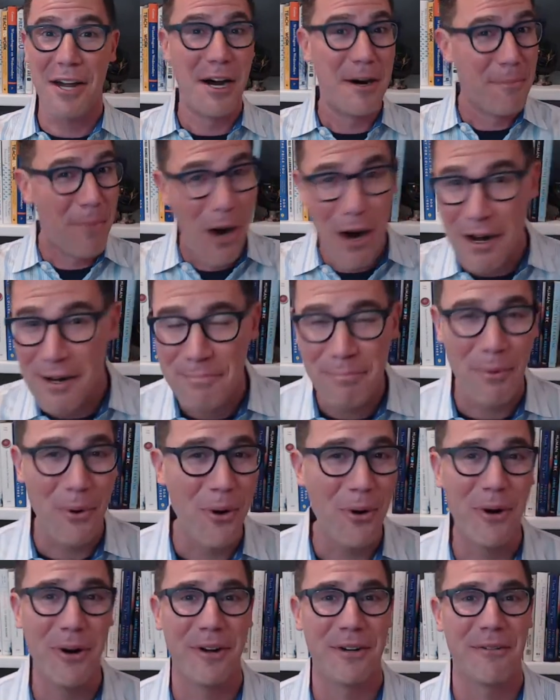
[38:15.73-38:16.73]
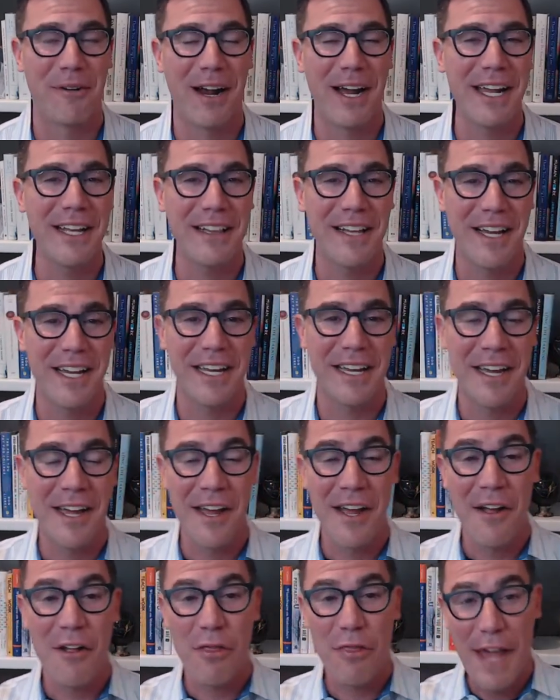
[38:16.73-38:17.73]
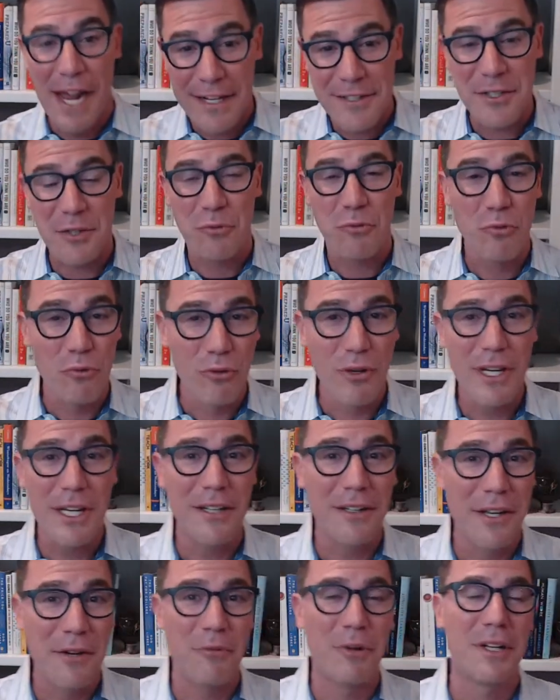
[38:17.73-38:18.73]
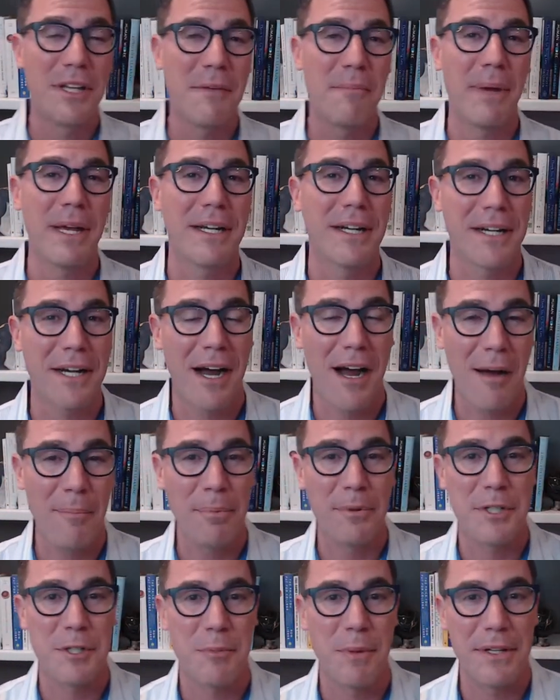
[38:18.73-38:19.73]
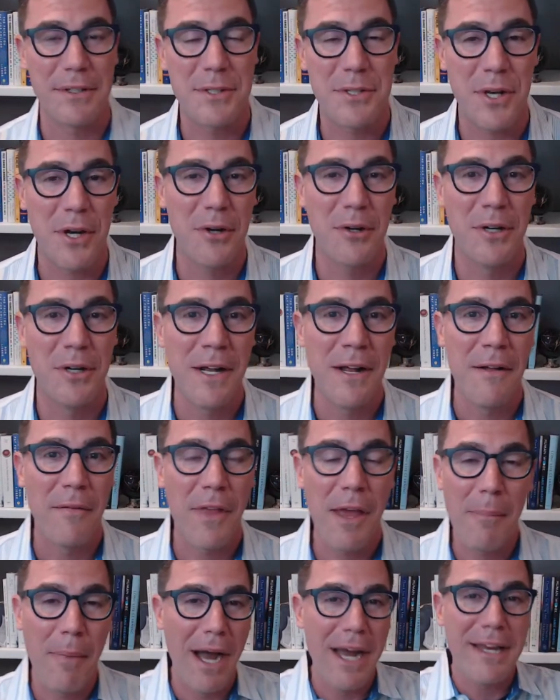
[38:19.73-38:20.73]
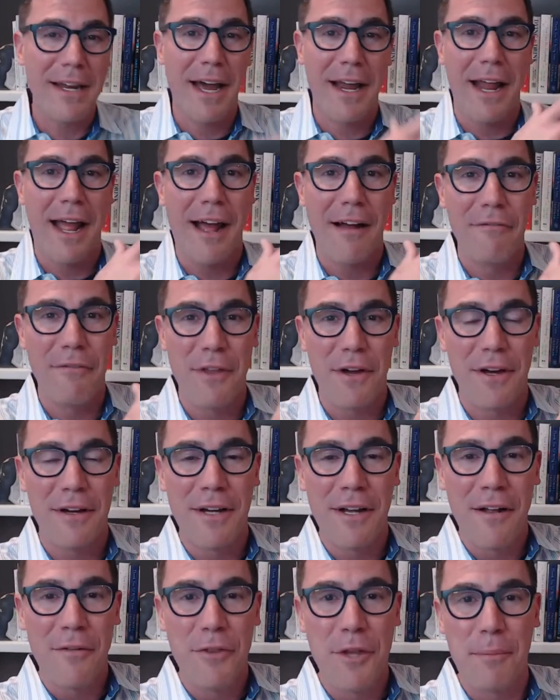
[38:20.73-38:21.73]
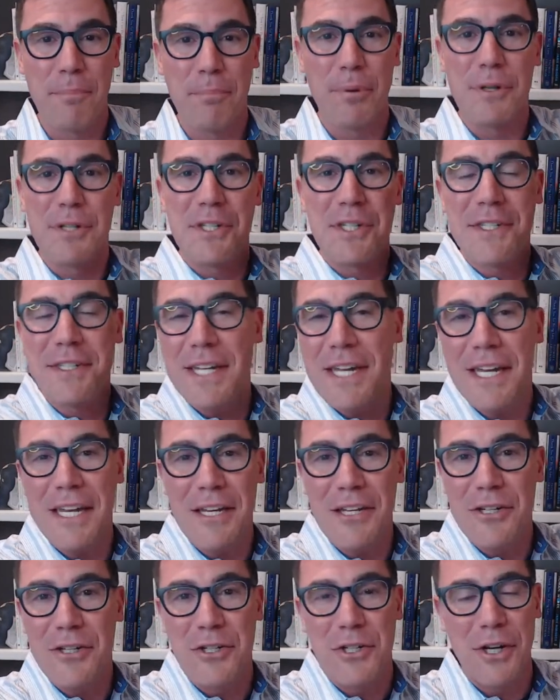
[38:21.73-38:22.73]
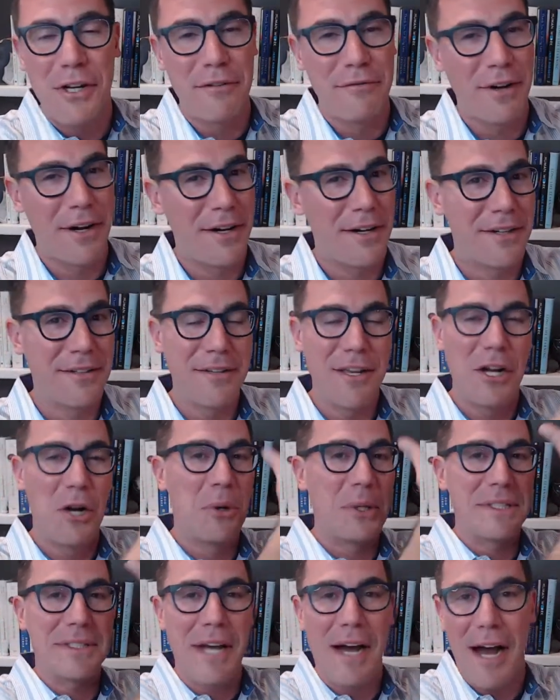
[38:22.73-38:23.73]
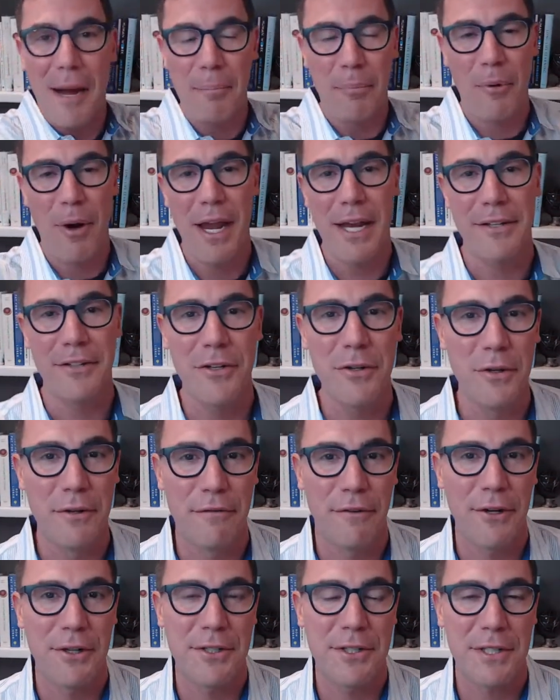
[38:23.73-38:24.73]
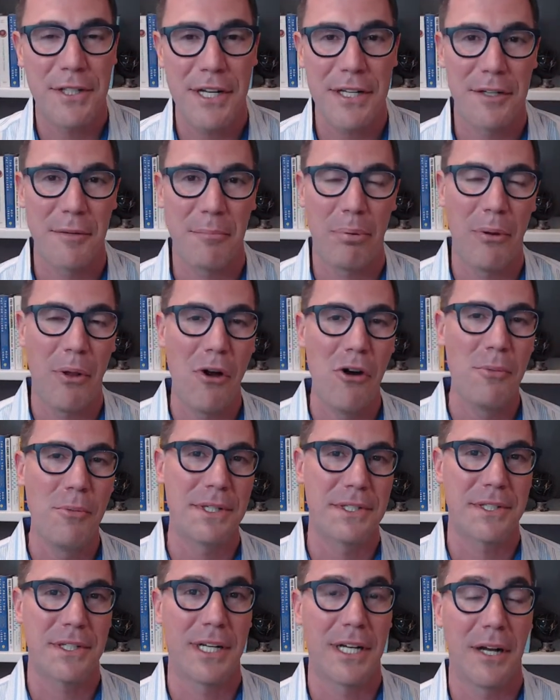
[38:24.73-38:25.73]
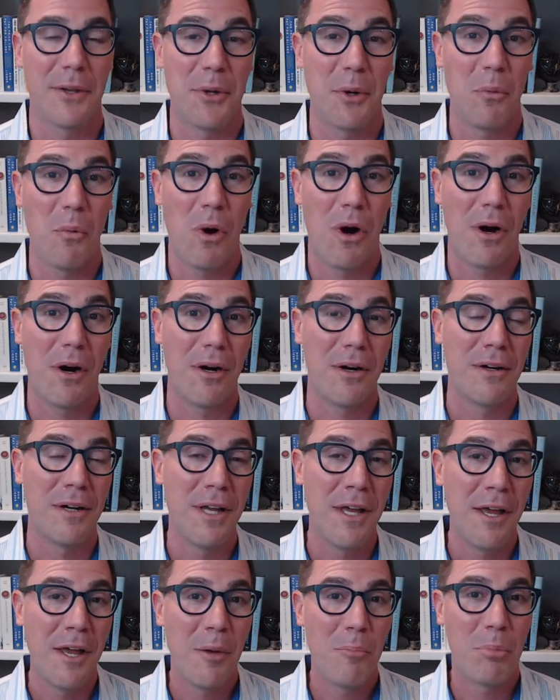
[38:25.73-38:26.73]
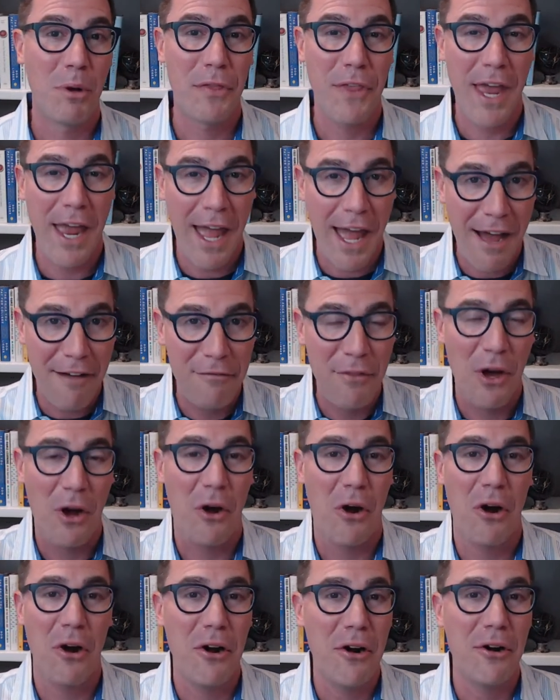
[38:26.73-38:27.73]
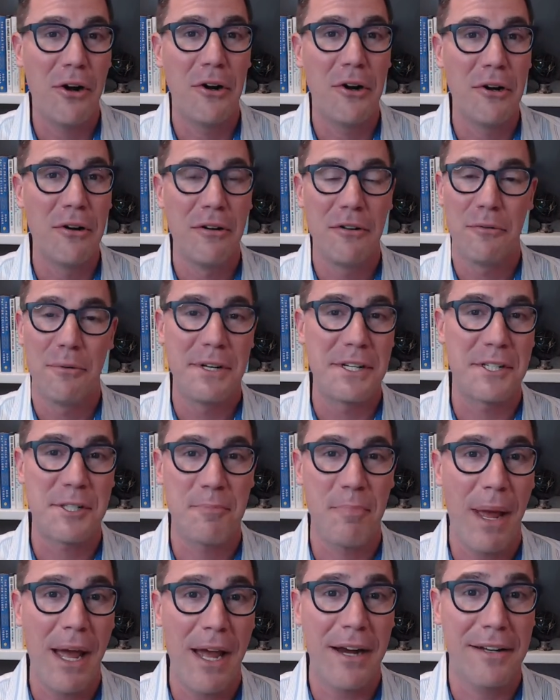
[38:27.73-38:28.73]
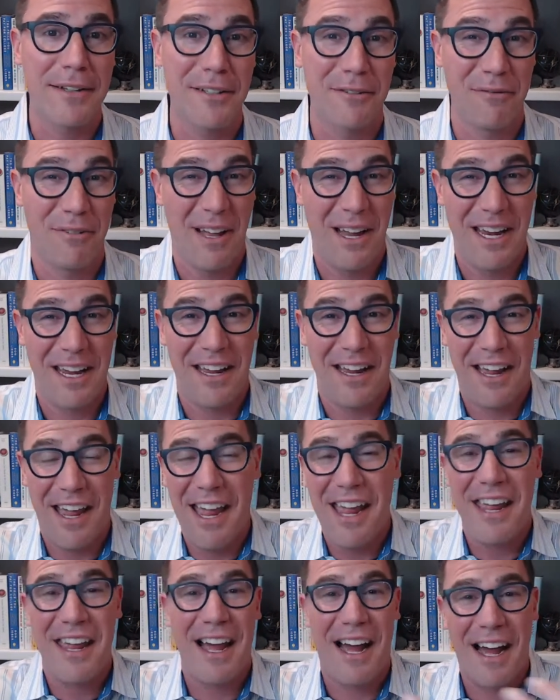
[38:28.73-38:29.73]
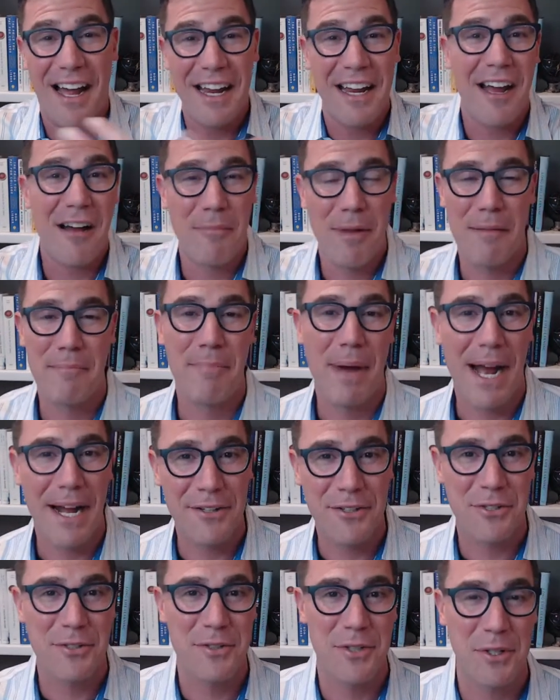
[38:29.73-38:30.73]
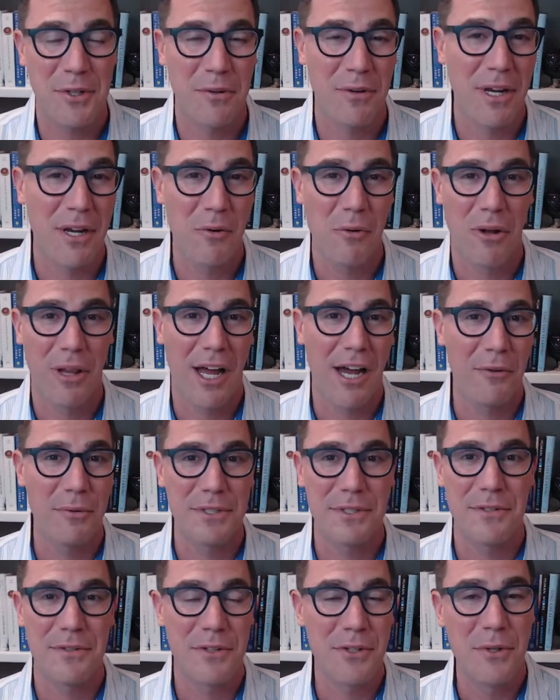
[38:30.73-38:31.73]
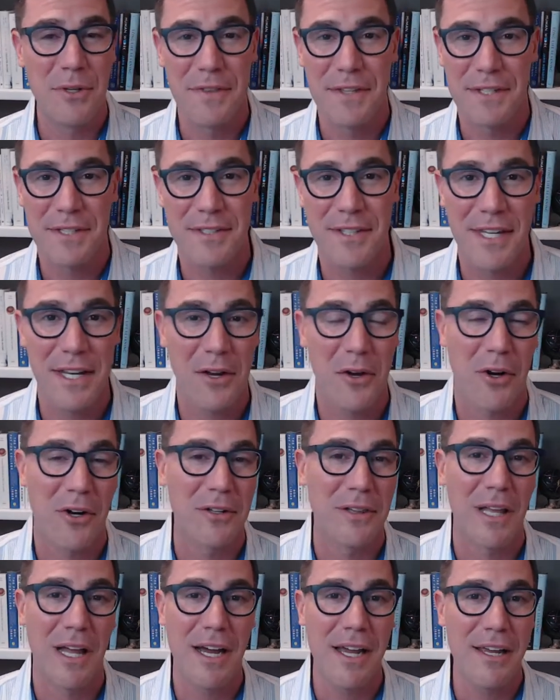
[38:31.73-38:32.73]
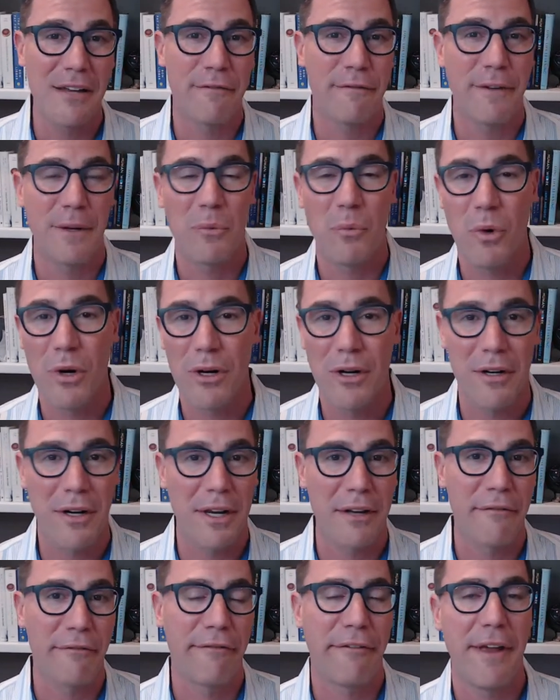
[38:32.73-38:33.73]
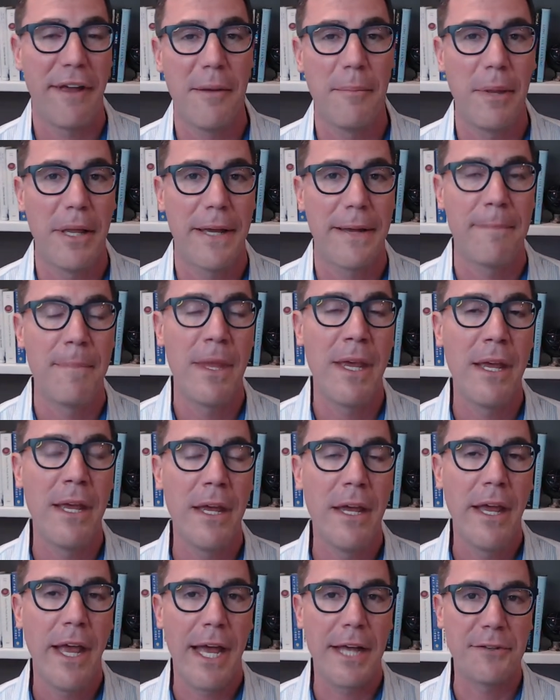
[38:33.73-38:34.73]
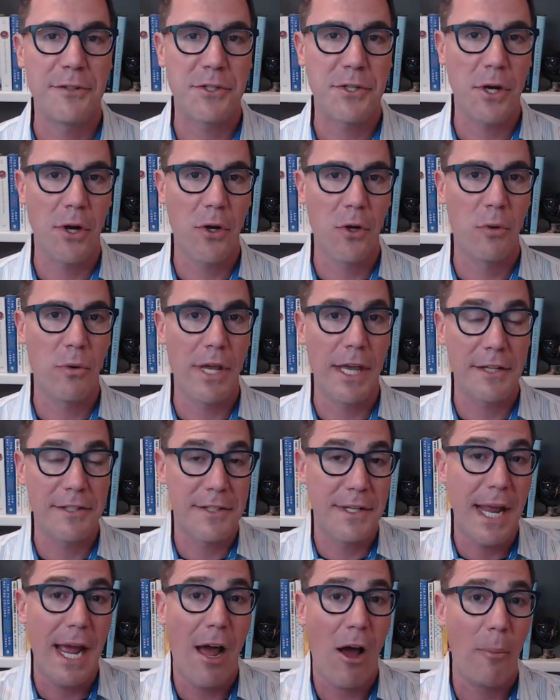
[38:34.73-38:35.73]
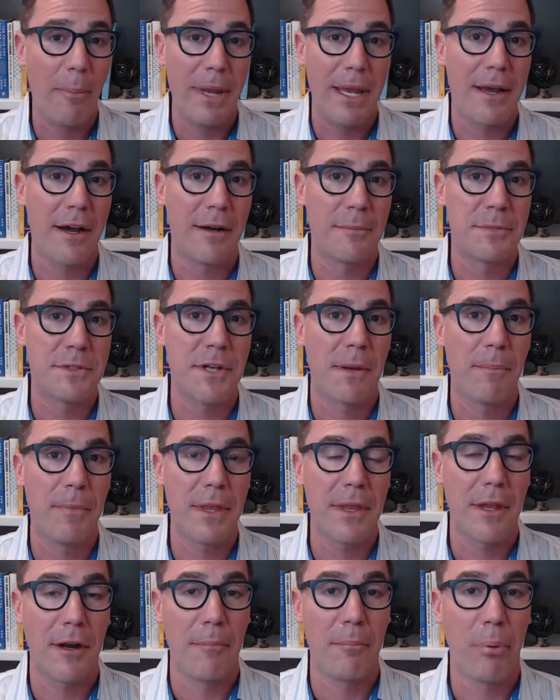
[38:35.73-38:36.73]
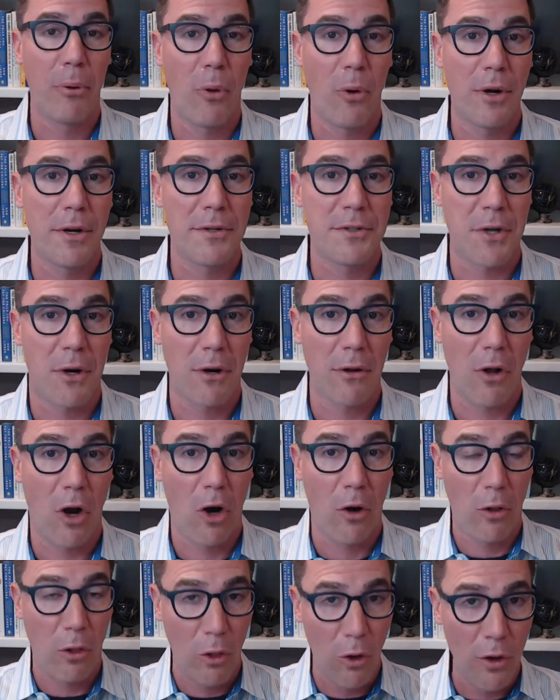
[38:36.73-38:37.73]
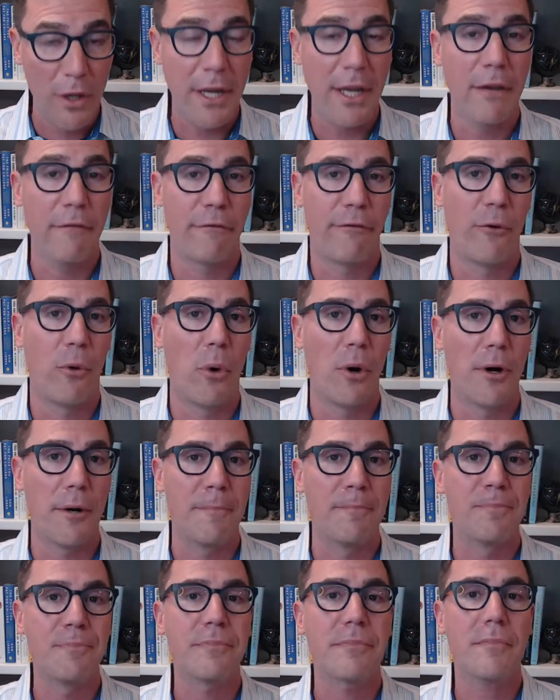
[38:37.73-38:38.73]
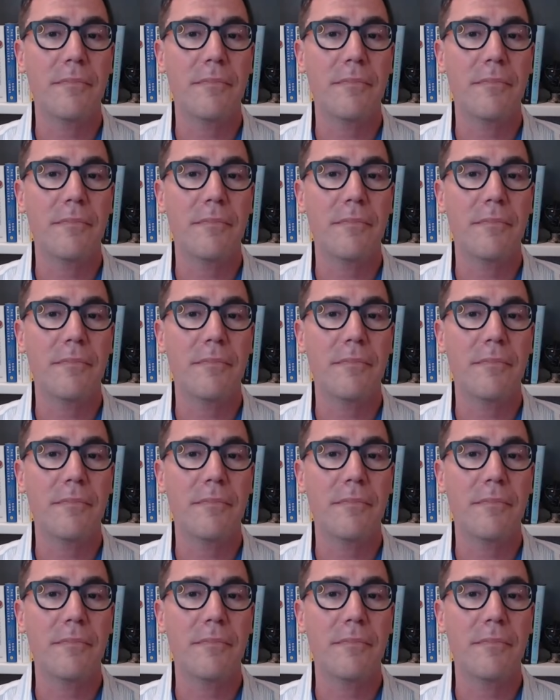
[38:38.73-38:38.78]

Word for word: Come on board, right? Like, that's a really really big accomplishment so they might not have the the prestige of a you know a top ranked university diploma sitting on their wall but they have the hard earned respect of like hey i got my bachelor's degree while i was doing this thing called life and work and family and so it's now become something that employers are, are looking for